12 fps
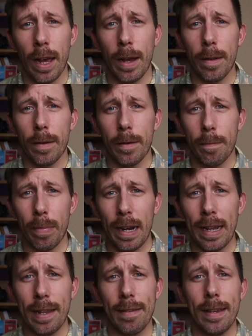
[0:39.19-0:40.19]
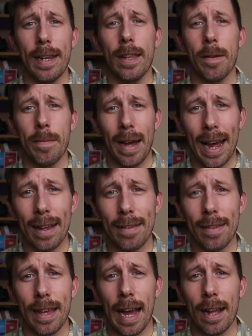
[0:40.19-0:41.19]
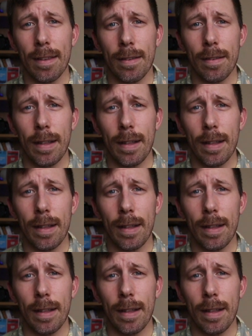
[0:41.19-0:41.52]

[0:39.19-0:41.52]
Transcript: and please see them as that.